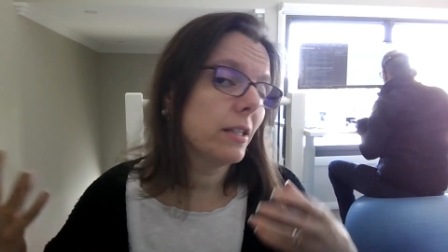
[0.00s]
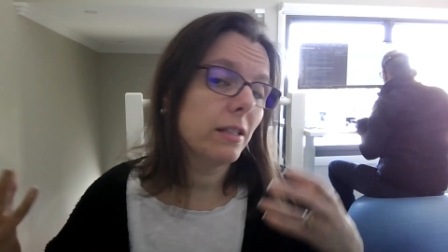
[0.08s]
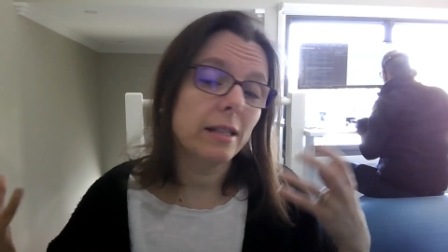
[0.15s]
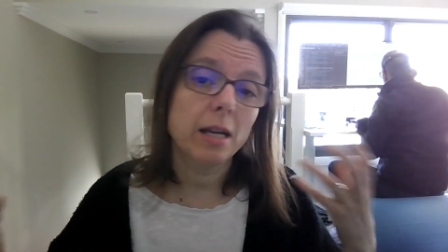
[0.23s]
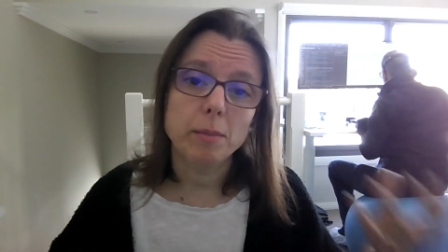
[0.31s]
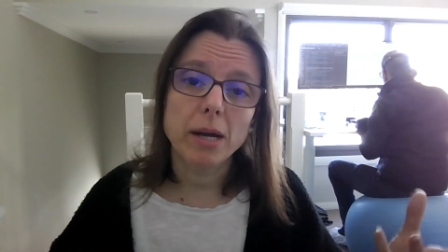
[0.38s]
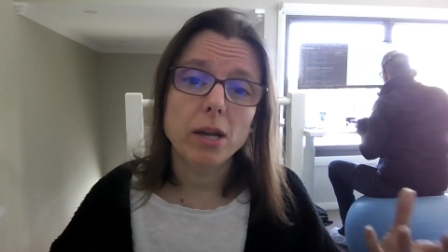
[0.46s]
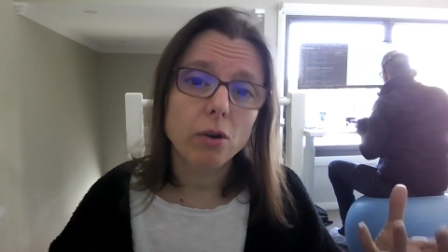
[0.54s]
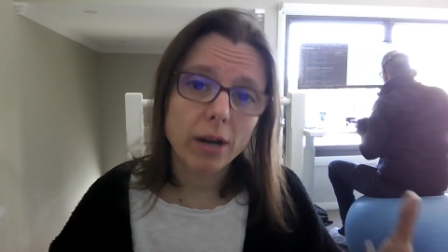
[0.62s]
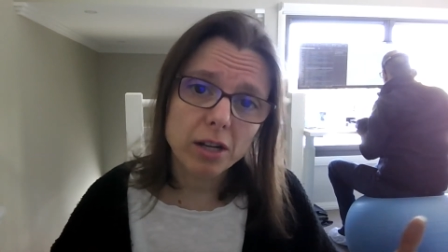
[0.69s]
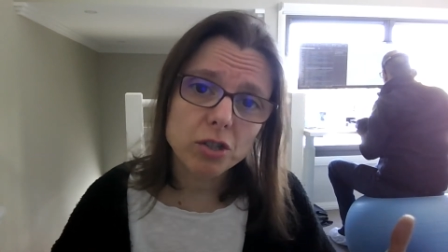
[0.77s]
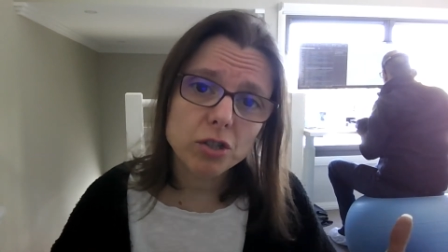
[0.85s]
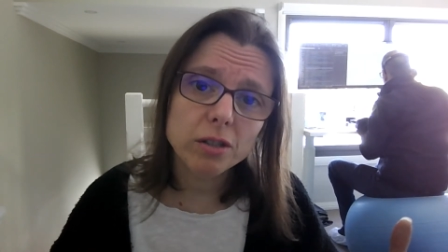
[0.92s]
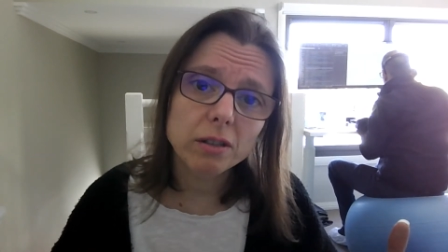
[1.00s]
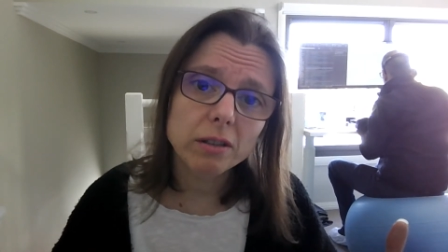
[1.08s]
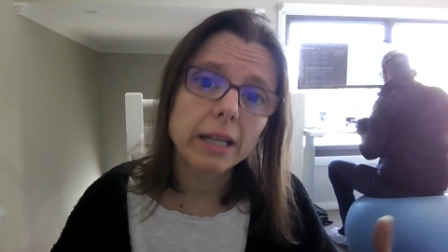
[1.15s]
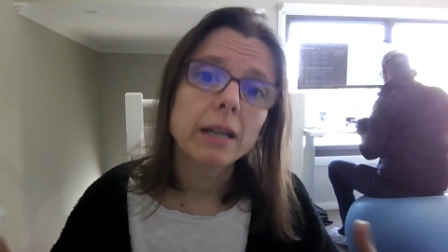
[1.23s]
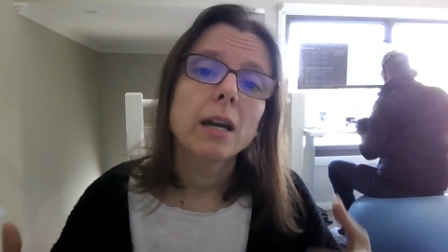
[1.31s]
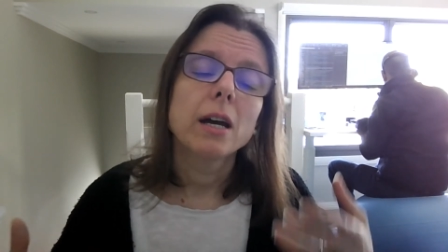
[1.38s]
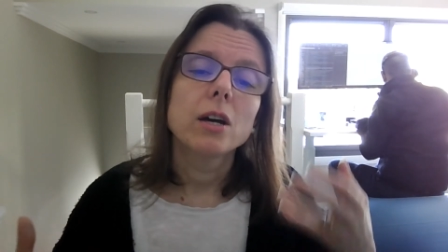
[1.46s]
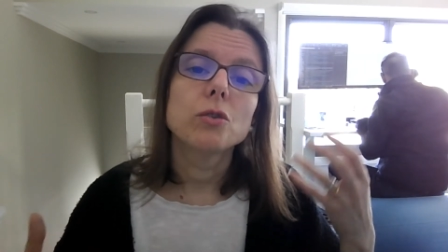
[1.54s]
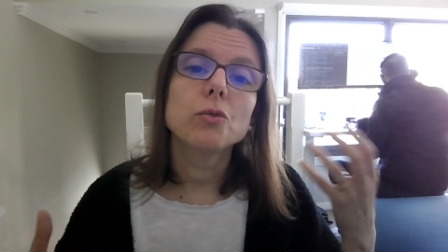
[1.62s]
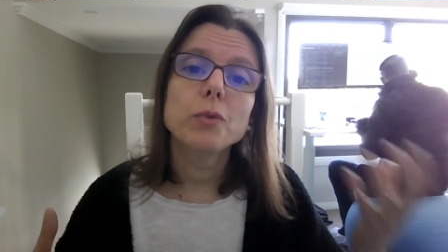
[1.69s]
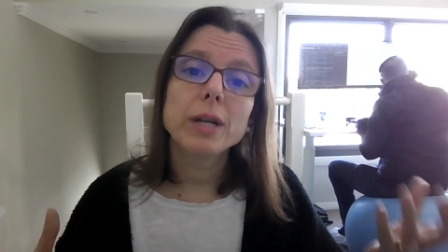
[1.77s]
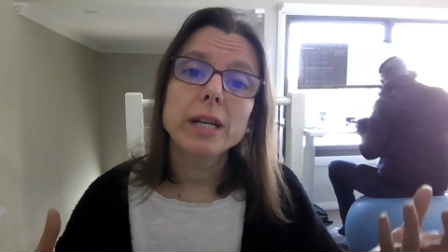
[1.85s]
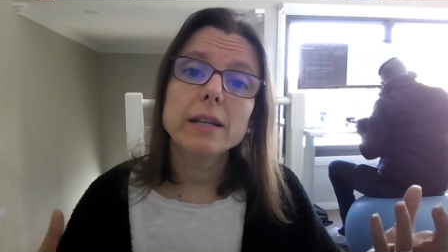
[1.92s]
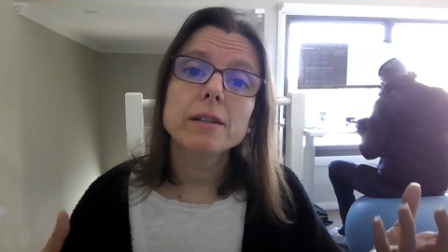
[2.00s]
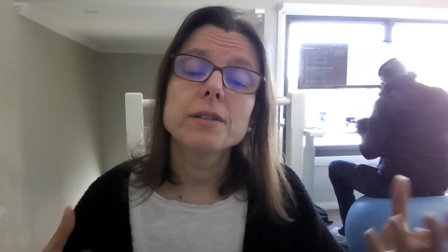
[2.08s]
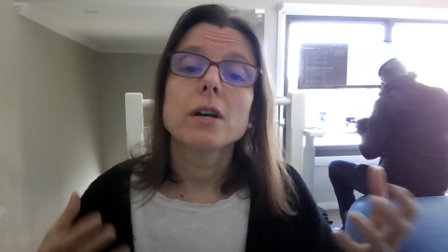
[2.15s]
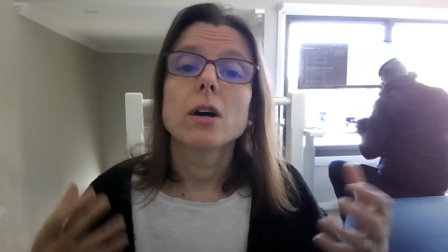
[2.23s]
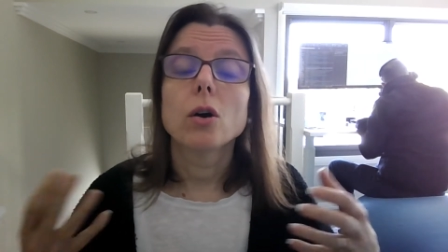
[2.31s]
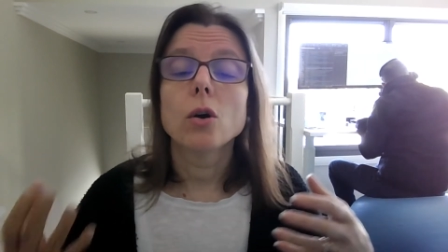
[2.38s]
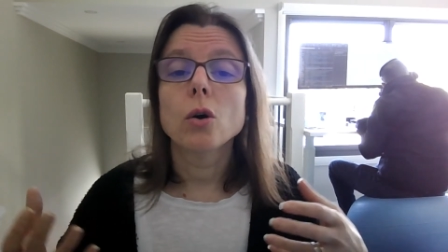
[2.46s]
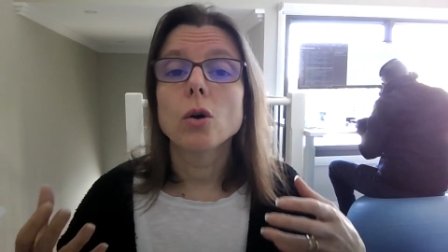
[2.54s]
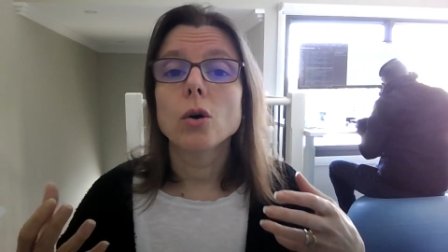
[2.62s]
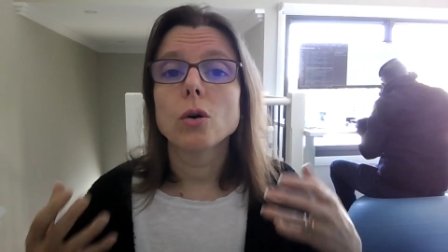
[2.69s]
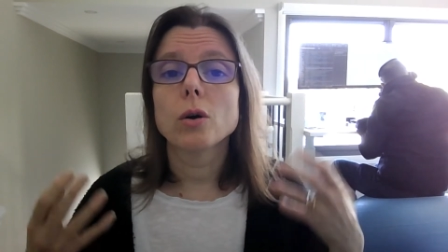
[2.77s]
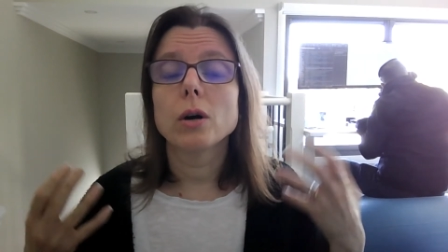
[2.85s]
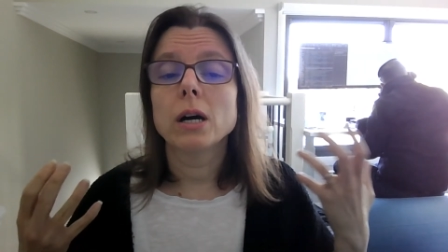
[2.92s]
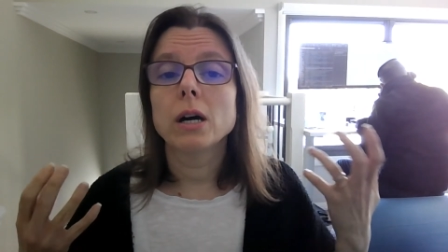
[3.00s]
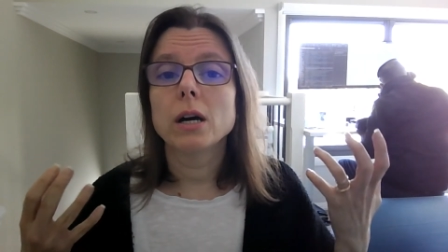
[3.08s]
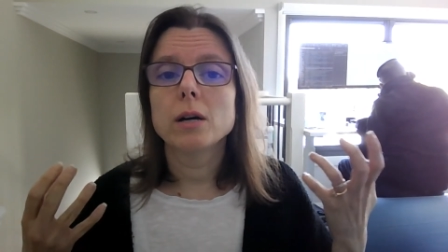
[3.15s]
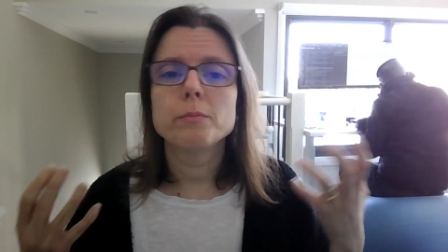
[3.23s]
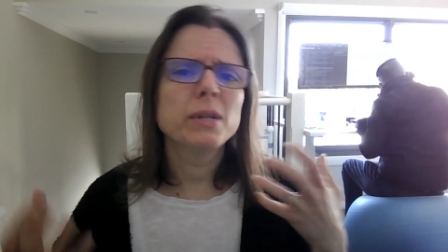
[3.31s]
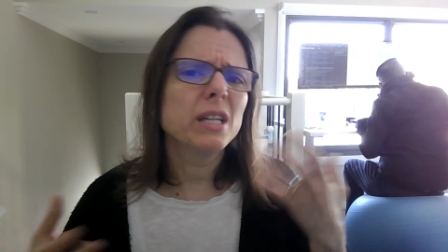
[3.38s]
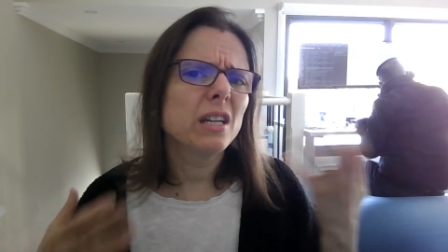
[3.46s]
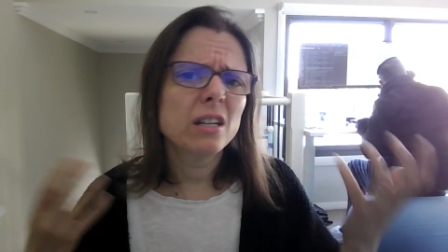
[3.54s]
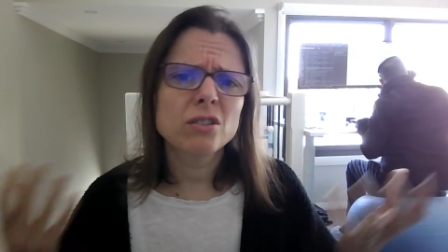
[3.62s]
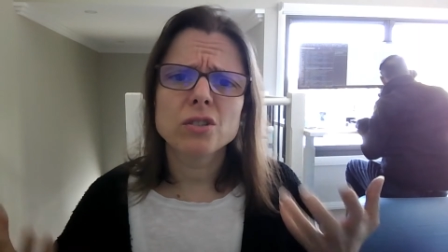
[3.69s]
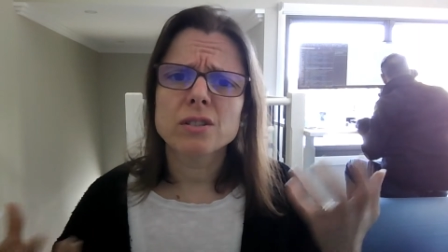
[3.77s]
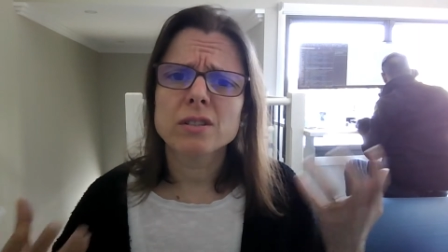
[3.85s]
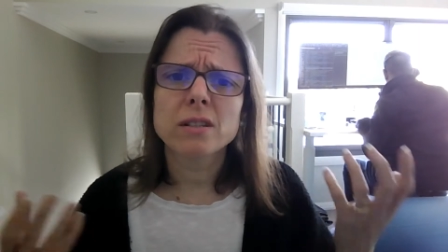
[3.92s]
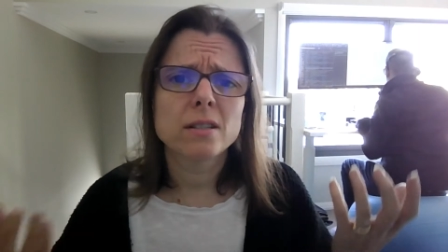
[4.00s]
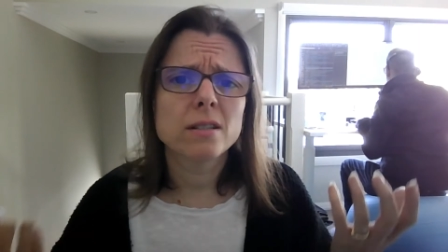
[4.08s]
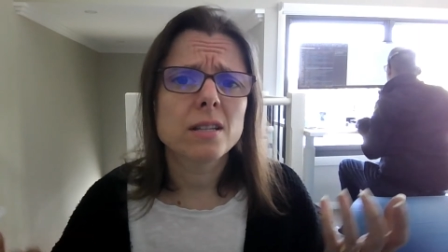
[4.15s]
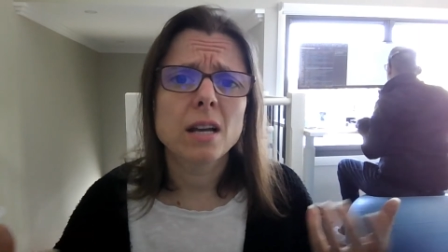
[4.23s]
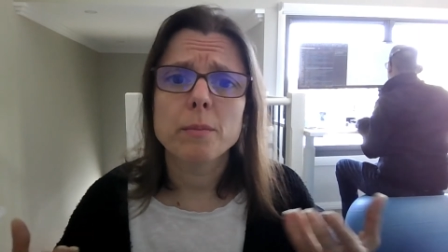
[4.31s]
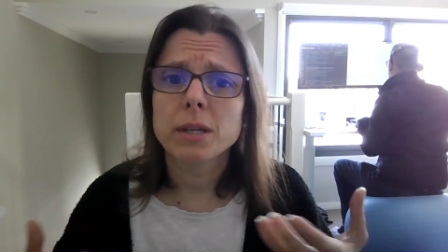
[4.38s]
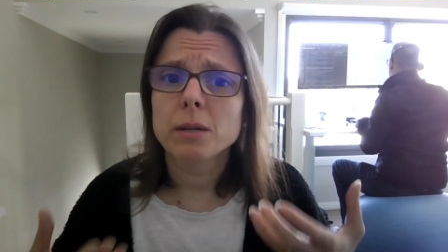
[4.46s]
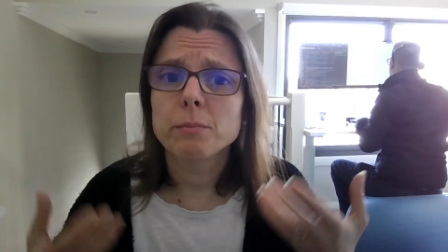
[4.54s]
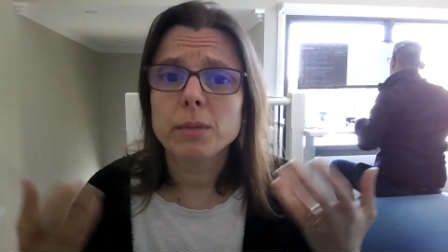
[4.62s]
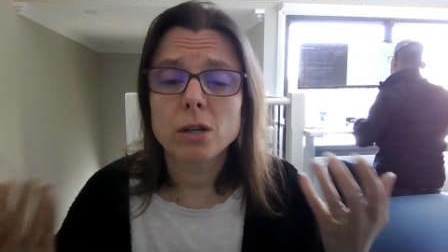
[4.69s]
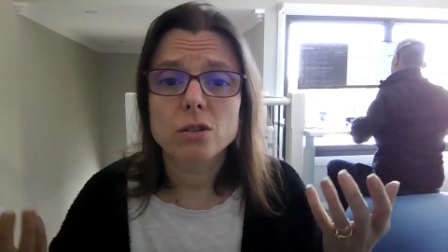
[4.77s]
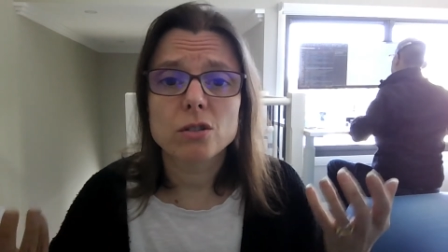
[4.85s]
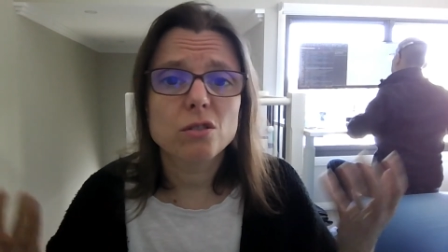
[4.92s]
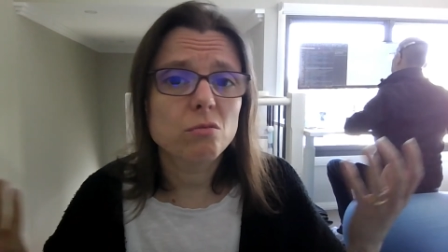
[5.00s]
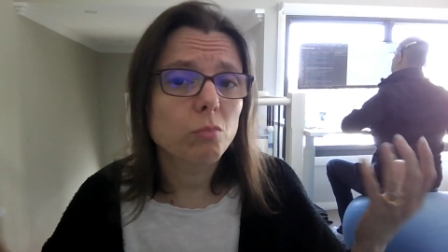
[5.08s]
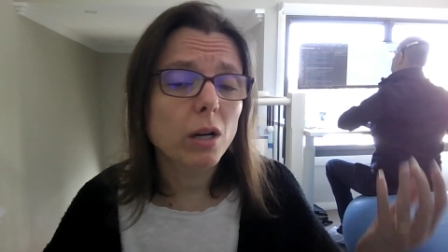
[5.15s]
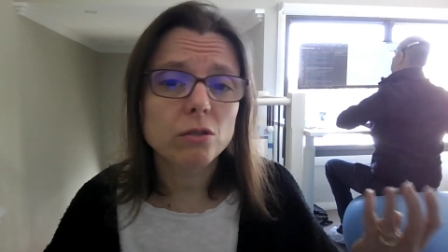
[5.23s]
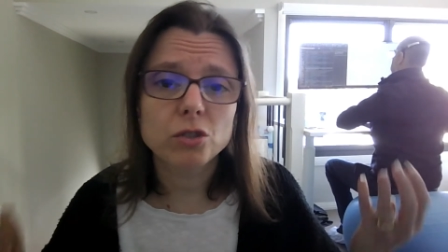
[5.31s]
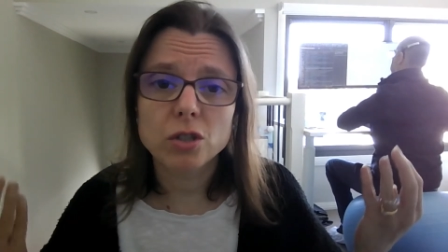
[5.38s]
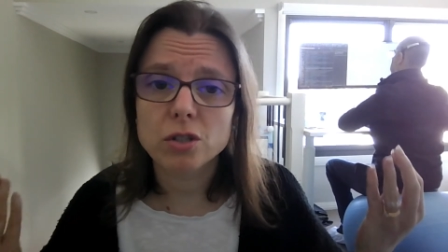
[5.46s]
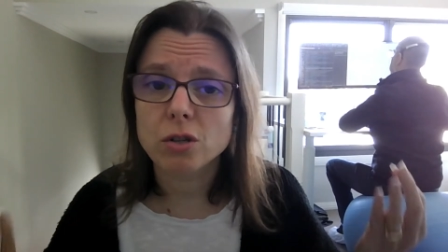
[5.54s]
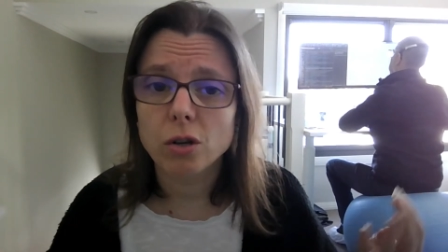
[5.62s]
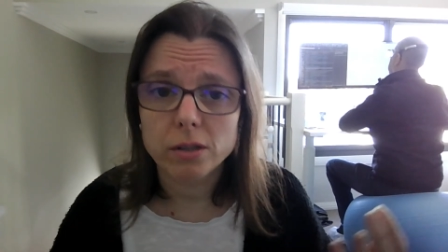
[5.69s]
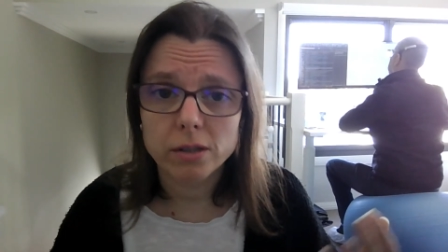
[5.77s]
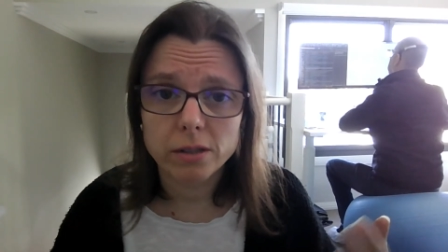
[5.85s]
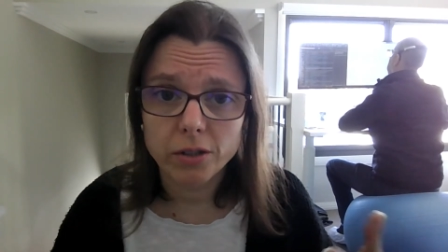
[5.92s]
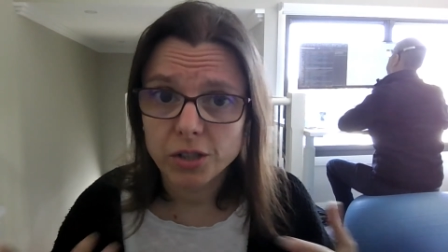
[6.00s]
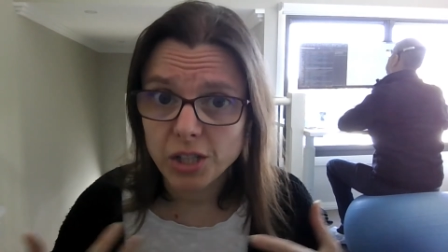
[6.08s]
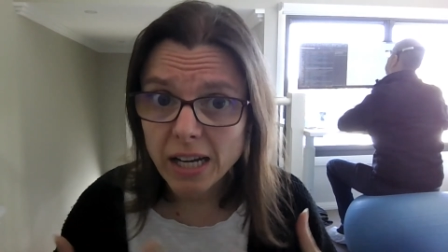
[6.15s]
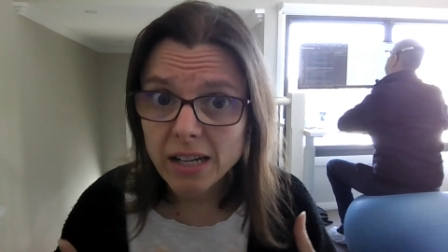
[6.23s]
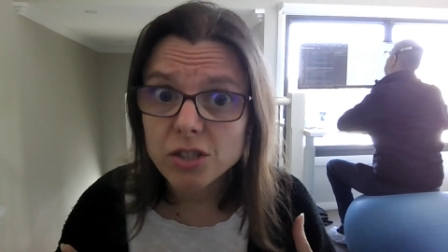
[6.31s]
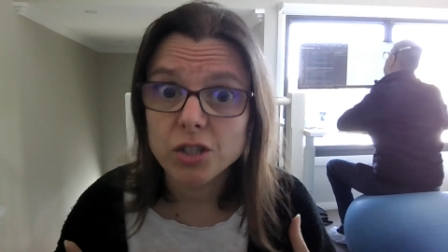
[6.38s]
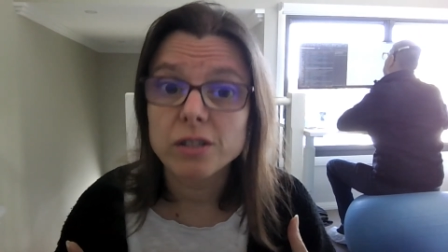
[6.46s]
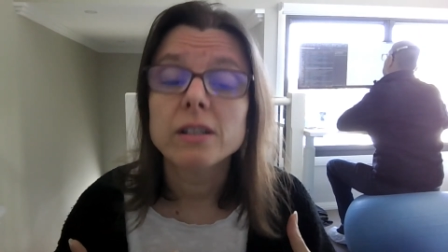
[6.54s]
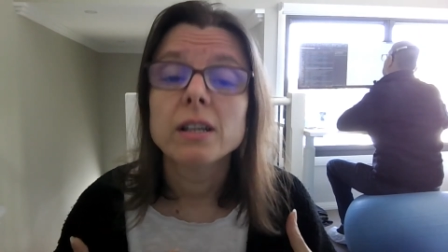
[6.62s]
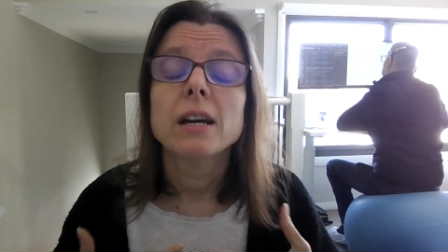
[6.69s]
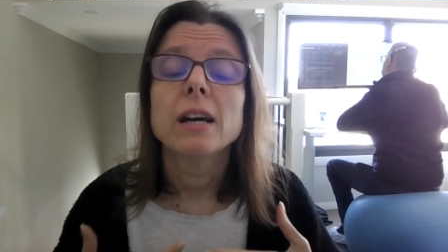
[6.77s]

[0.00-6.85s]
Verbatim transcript: They may occasionally read or be interested in something because, well, just caught their attention,